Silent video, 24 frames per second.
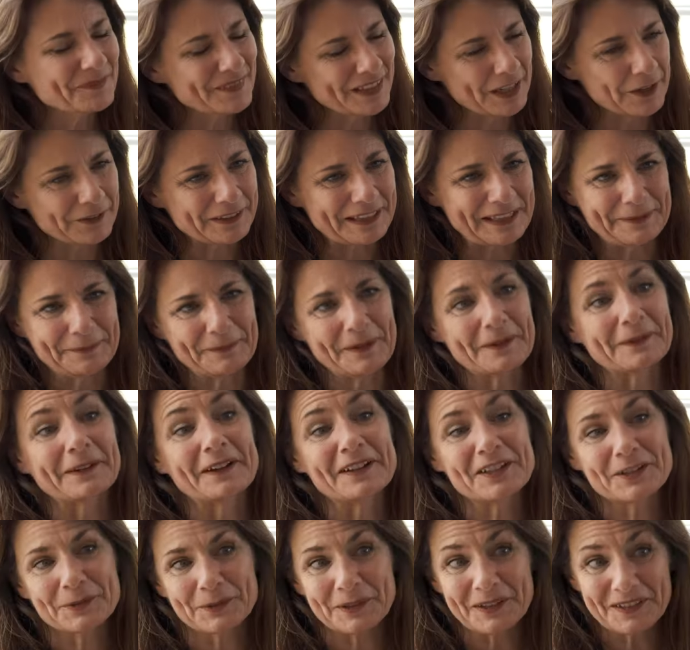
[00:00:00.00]
okay i'm
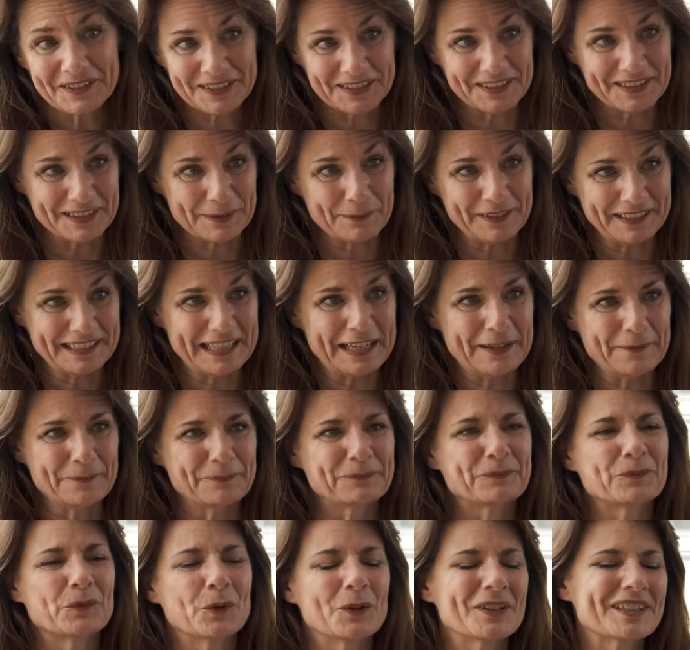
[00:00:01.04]
going to ask you something now
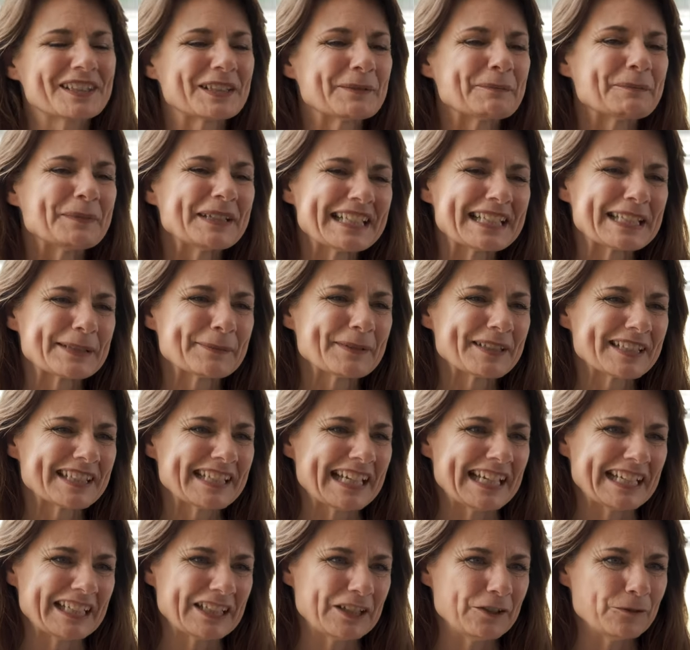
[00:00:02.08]
what's the biggest
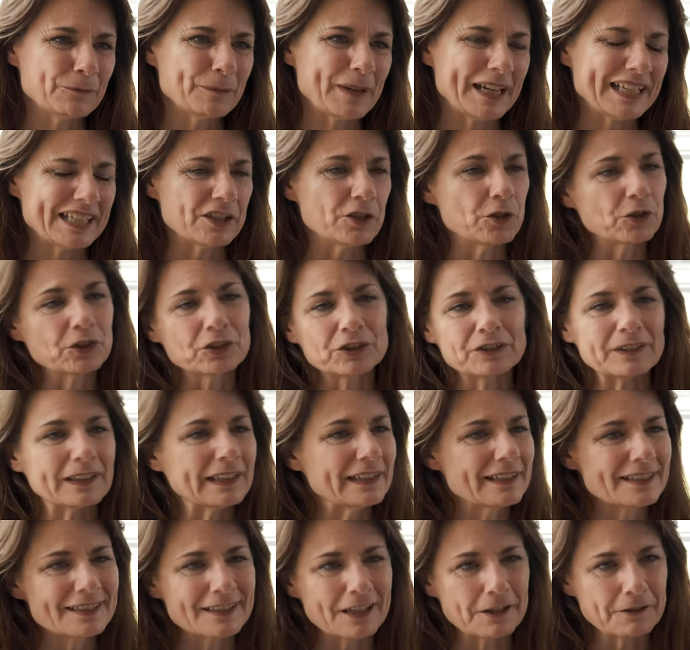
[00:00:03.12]
mistake you've made in your
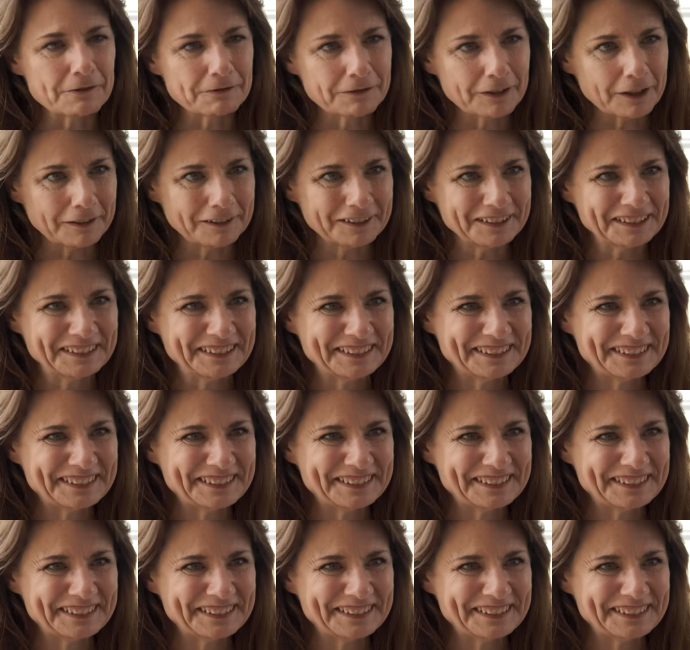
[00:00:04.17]
career so far